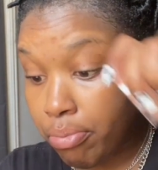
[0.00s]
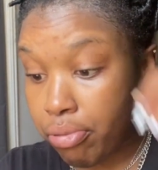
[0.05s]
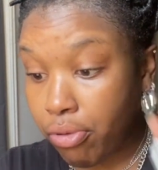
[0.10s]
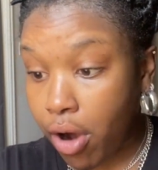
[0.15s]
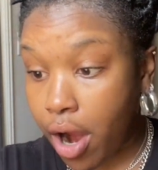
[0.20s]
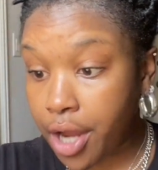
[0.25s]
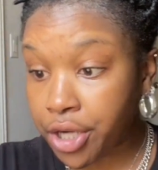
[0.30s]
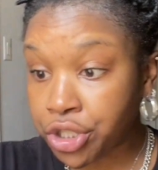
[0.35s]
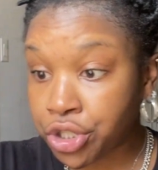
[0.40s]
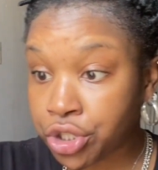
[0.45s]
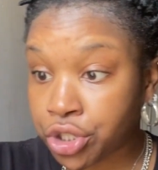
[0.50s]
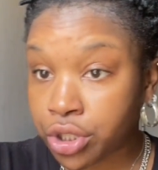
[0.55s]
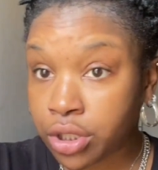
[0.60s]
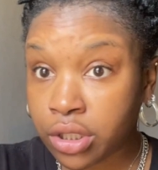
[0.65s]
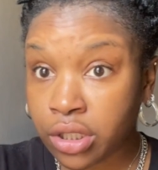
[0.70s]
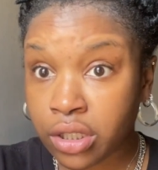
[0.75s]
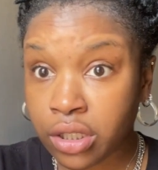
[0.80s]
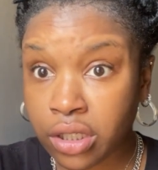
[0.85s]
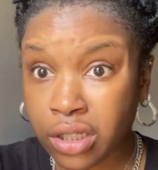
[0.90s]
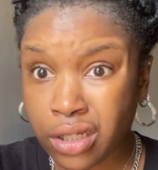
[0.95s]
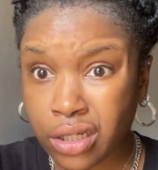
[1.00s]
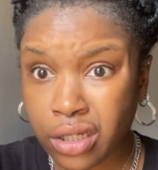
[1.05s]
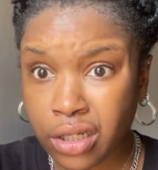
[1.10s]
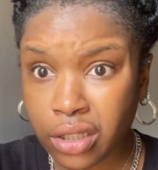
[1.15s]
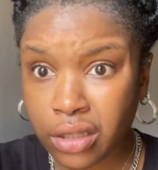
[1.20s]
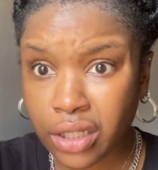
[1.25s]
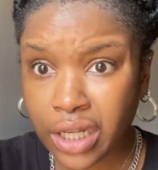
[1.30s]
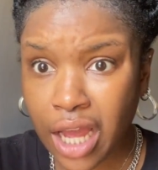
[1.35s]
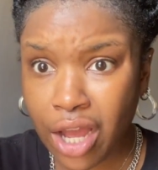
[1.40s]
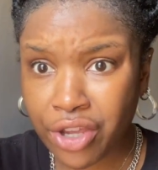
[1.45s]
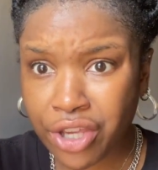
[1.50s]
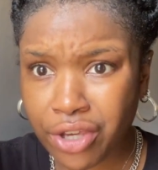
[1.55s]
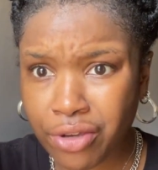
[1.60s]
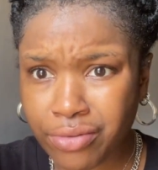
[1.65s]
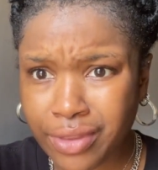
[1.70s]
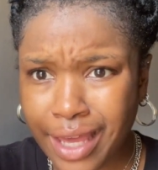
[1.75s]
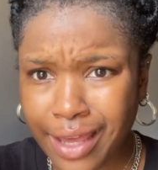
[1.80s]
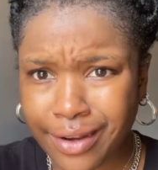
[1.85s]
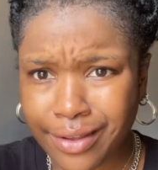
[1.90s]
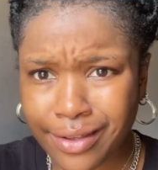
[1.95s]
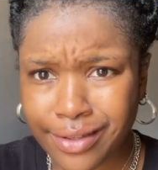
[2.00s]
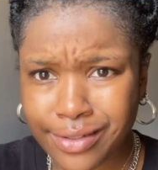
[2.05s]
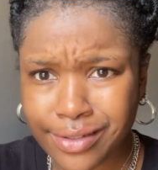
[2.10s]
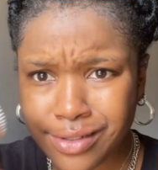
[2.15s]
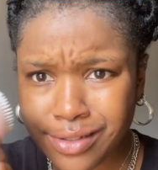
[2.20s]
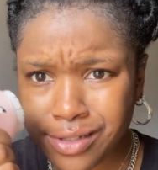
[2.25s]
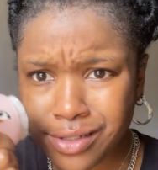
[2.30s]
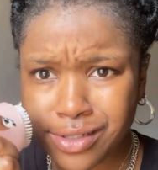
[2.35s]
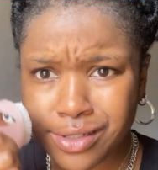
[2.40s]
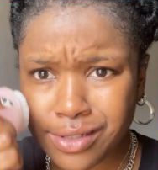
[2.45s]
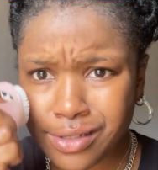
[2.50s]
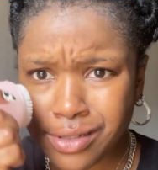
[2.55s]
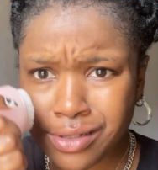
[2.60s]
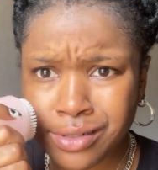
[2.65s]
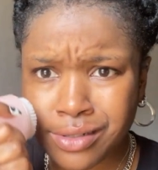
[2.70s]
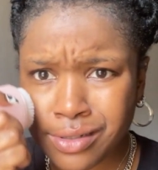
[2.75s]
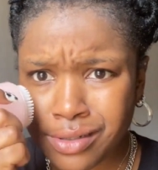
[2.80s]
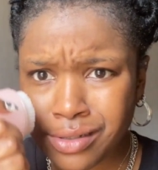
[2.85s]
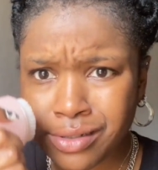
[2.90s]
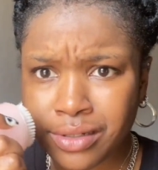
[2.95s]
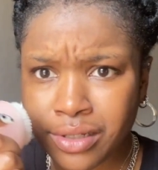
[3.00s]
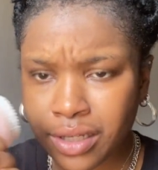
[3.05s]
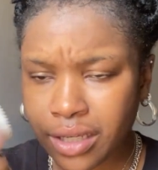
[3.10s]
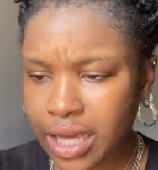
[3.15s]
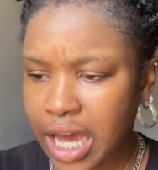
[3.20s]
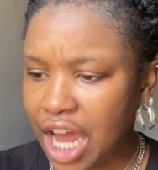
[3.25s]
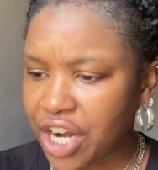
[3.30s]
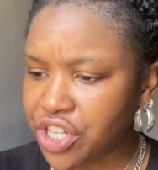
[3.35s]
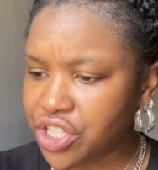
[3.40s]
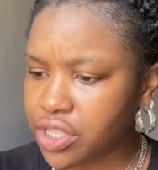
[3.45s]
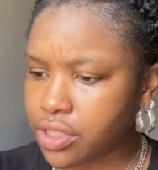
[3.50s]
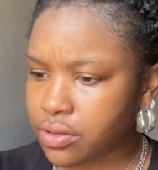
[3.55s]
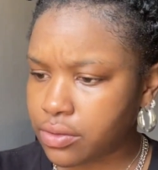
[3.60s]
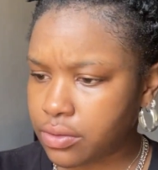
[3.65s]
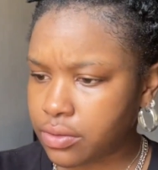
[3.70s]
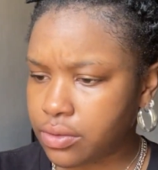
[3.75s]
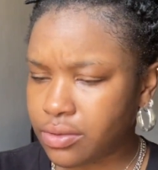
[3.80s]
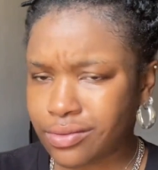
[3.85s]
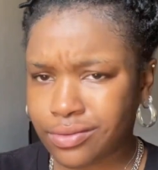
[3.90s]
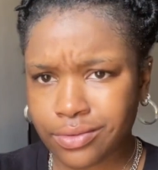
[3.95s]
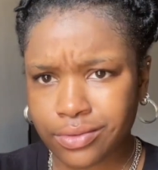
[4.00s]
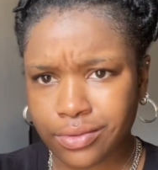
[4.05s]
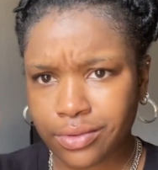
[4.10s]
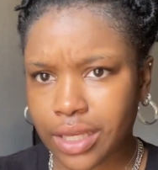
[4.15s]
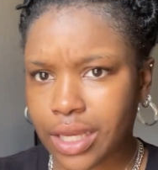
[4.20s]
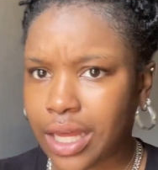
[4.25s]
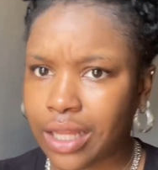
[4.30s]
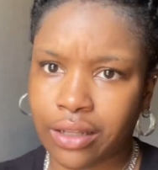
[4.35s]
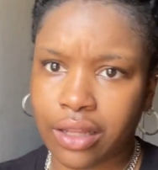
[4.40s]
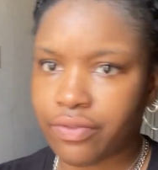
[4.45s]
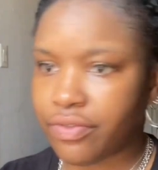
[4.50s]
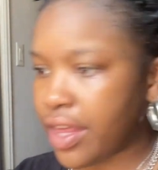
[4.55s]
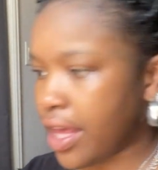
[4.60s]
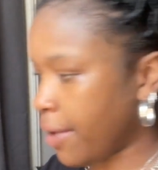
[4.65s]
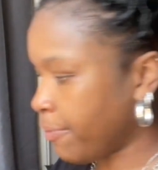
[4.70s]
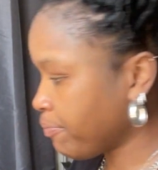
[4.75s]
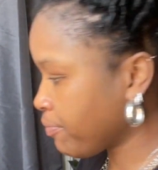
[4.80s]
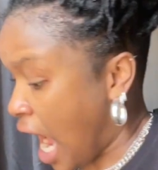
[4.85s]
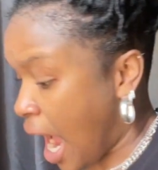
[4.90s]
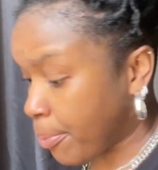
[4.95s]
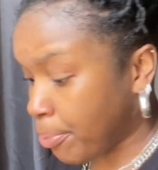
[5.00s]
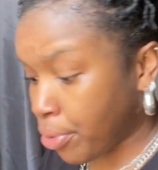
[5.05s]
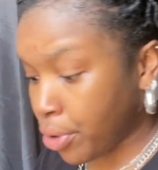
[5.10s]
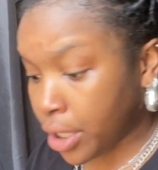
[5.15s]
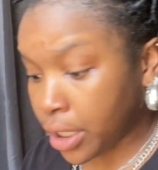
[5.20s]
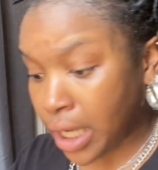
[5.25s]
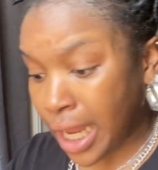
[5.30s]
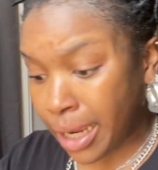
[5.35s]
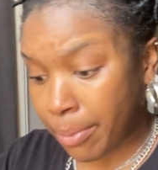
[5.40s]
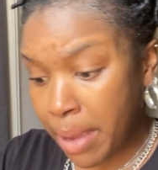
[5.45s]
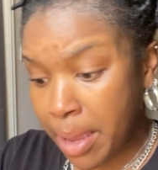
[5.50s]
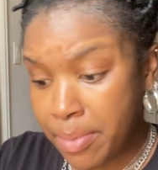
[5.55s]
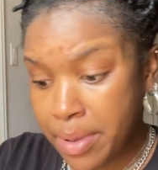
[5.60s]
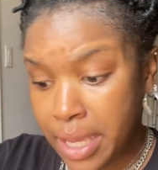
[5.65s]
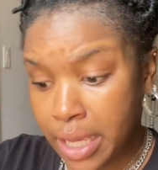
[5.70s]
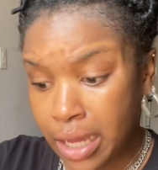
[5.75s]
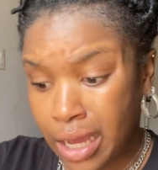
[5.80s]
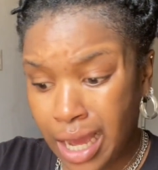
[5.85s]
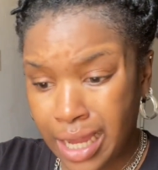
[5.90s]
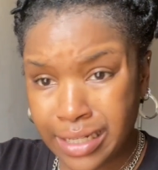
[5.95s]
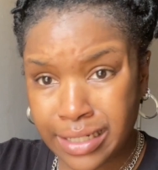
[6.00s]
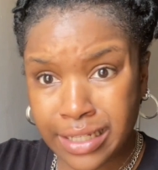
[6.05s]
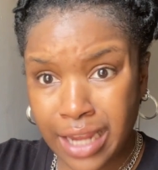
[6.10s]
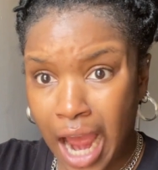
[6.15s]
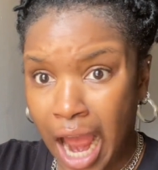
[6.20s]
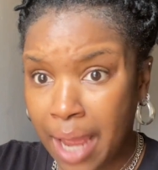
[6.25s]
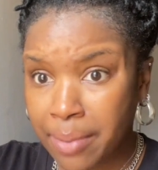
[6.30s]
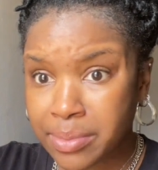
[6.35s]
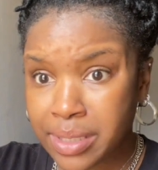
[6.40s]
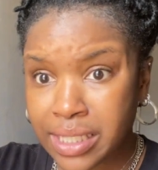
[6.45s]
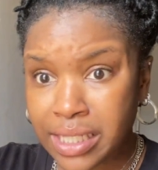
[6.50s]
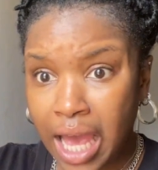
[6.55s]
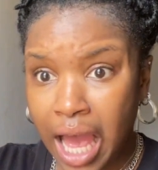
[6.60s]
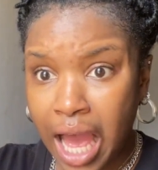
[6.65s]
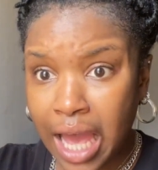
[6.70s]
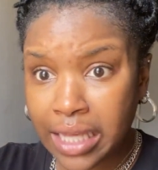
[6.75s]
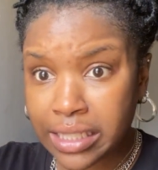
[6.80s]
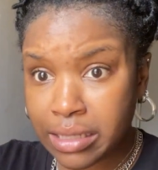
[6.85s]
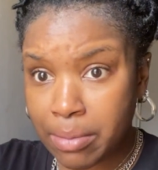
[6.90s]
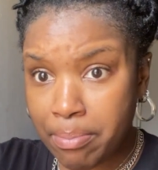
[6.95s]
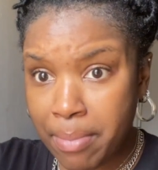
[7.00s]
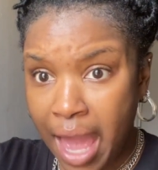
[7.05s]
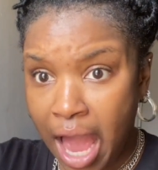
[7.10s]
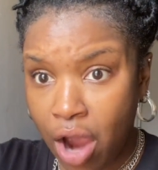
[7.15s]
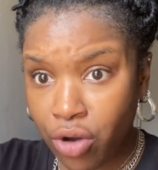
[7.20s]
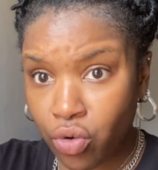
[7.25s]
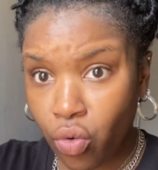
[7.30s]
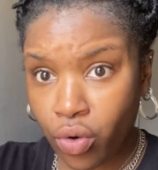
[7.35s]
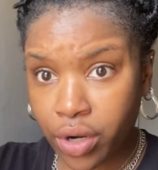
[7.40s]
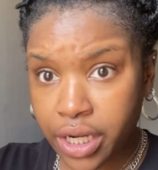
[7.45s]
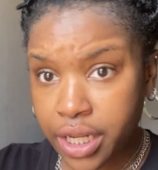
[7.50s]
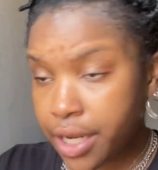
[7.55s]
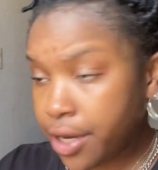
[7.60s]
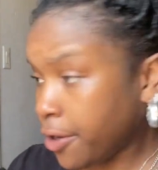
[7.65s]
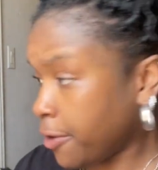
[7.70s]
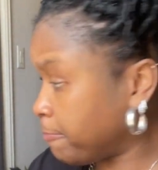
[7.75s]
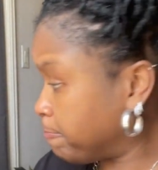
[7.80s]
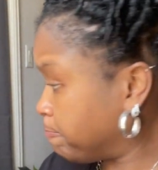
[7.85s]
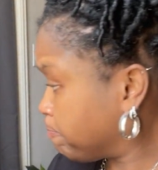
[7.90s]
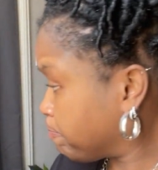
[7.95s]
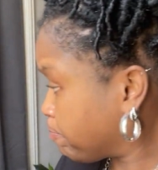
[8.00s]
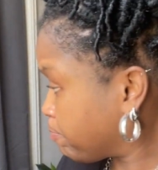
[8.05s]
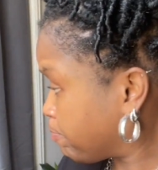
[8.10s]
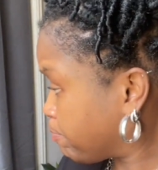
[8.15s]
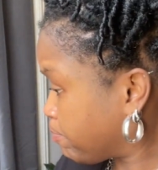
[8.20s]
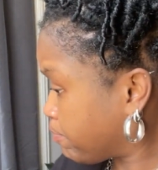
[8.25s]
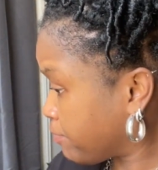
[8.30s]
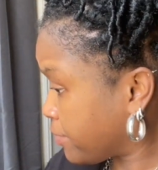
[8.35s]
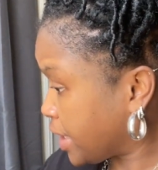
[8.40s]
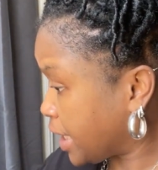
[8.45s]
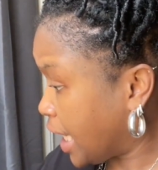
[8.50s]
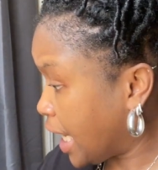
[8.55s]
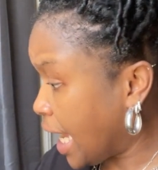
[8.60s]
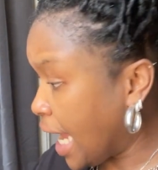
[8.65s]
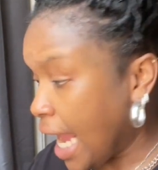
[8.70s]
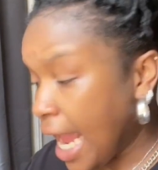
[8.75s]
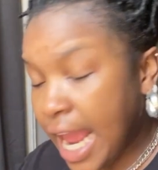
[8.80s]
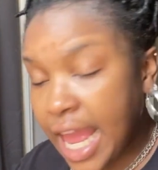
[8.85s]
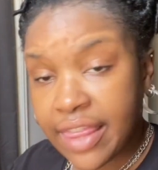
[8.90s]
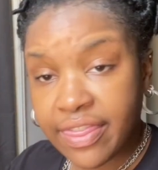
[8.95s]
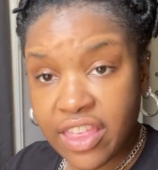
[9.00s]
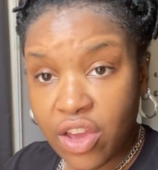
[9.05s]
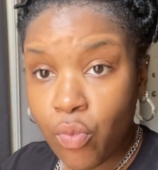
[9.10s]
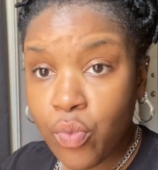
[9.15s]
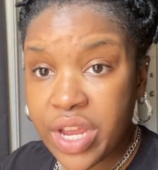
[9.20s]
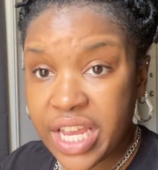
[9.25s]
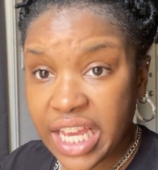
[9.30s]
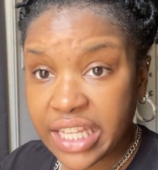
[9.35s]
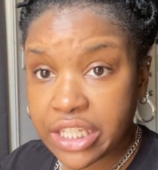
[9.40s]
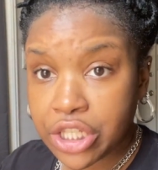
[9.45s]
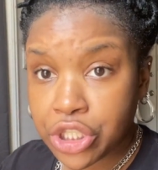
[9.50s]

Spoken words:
brush. Look how cute that is. I love that. I put like maybe a dime size amount on here, and then we get to